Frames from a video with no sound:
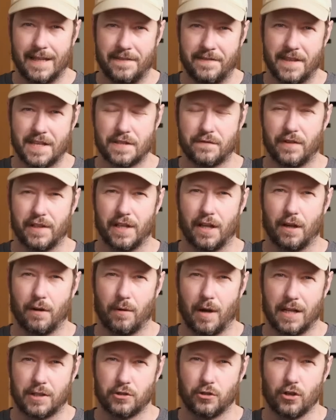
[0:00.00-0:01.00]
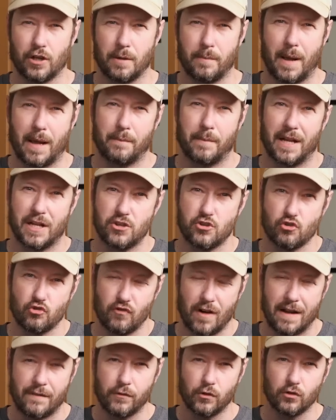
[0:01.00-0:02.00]
In this video, I talk about my
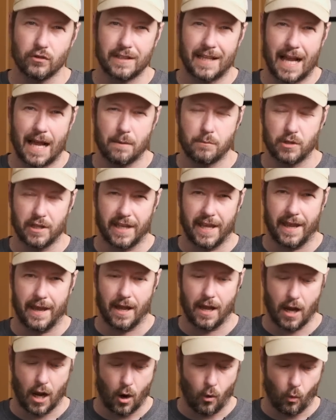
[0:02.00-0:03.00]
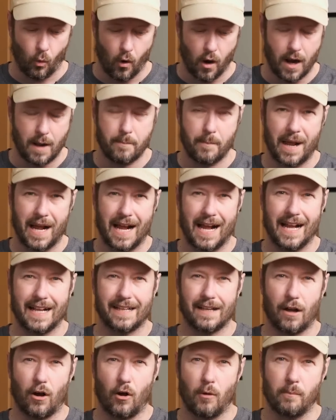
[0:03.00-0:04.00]
travel camera gear and what I
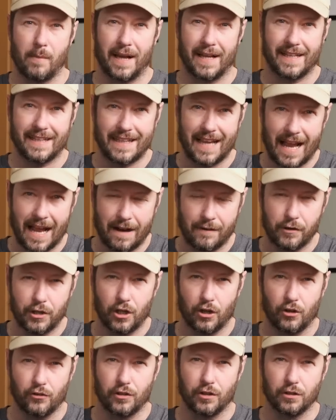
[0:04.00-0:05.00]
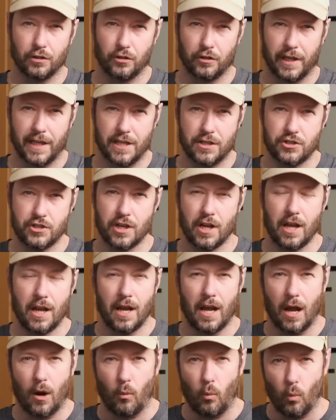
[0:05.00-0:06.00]
pack on my carry-on luggage
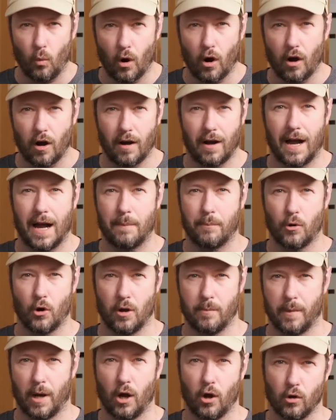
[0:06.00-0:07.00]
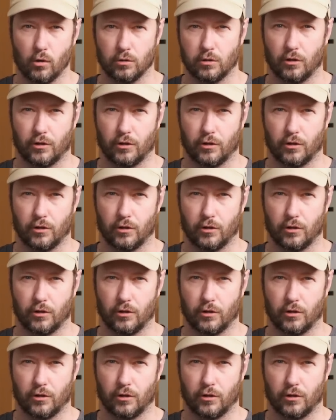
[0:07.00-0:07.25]
and what I put in my whole